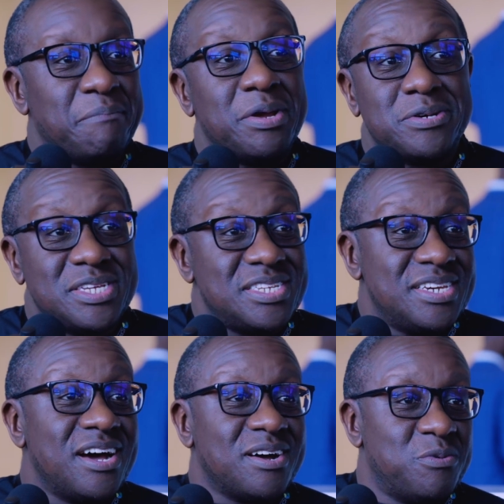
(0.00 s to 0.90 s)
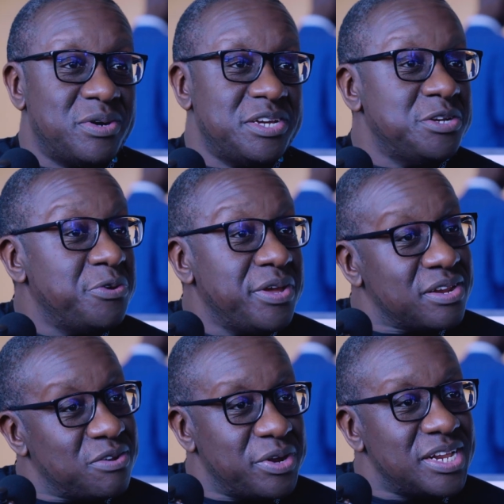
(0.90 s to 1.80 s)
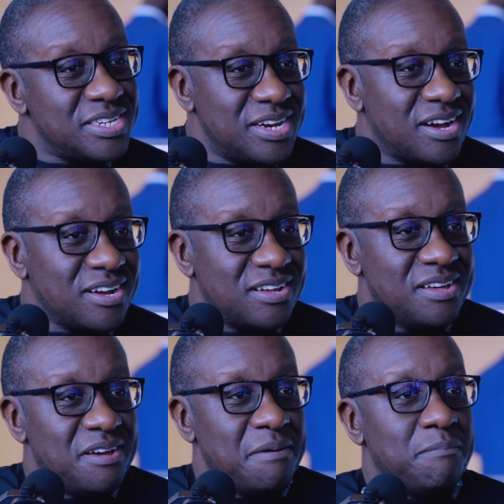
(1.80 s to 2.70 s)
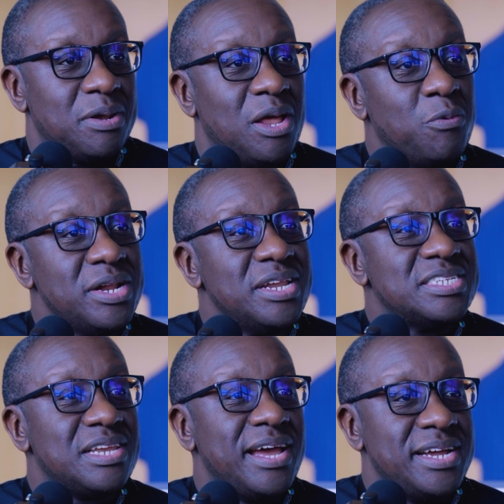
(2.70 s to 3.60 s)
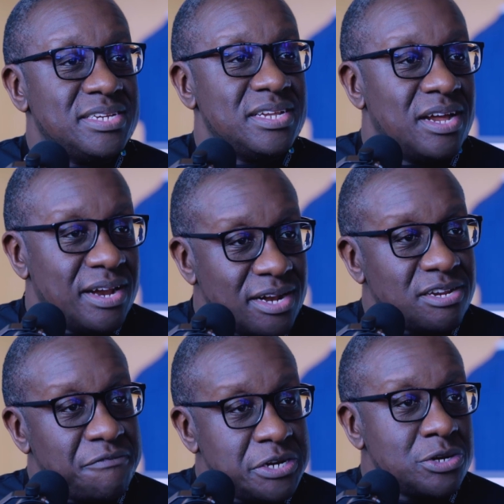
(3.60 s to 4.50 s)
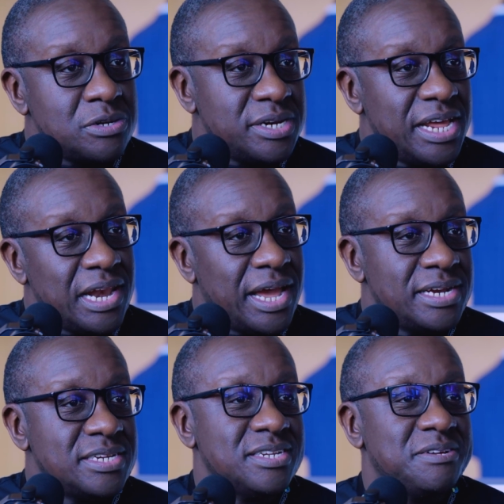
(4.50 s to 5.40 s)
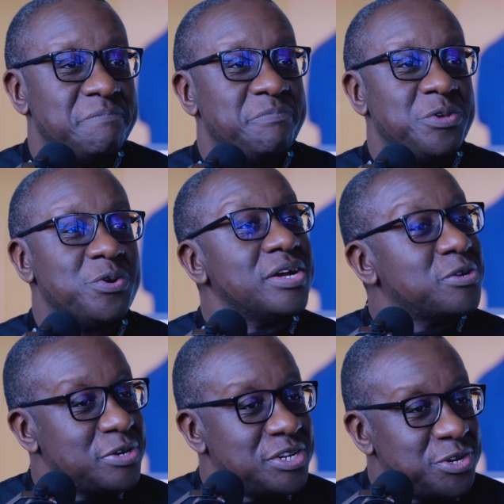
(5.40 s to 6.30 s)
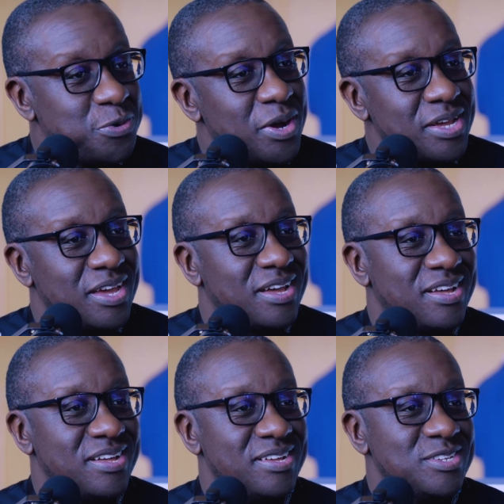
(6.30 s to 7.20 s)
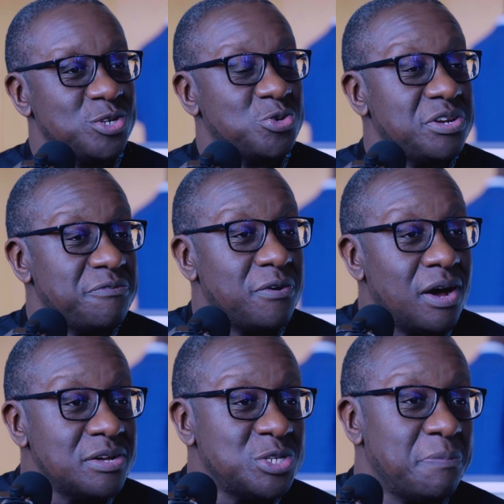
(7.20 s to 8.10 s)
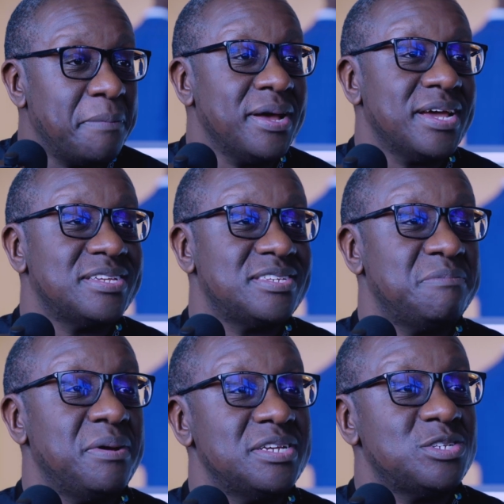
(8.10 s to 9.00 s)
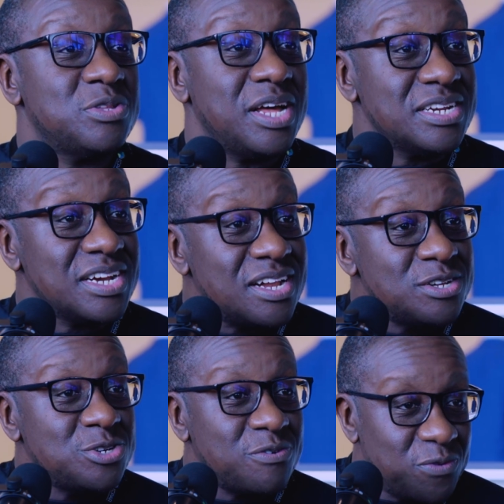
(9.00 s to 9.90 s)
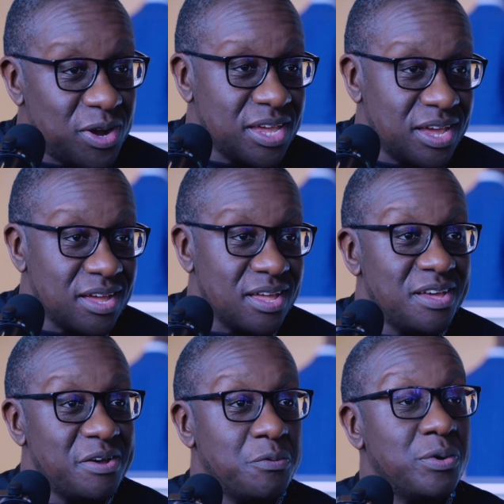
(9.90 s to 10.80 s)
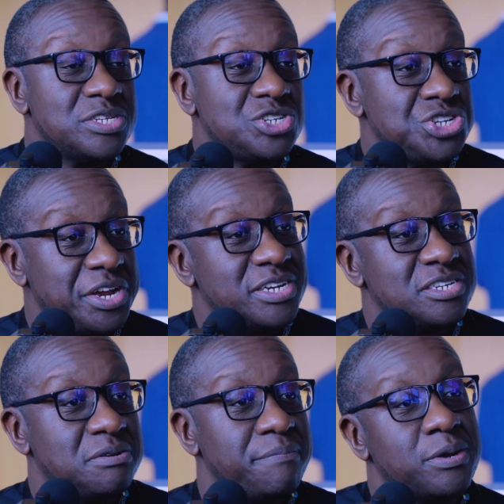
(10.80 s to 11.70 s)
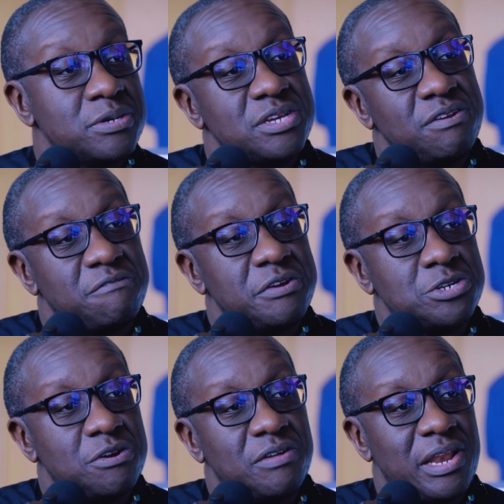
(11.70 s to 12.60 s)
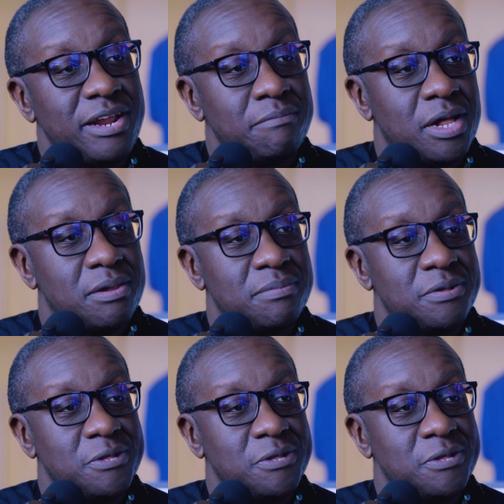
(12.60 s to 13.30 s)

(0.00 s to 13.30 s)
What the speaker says: Because it's dark. What are you doing when it's dark? But now when there's light and artificial daylight, you can continue working. So 24-hour supermarkets, imagine. So that culture of working was changed because of the innovation of the light bulb.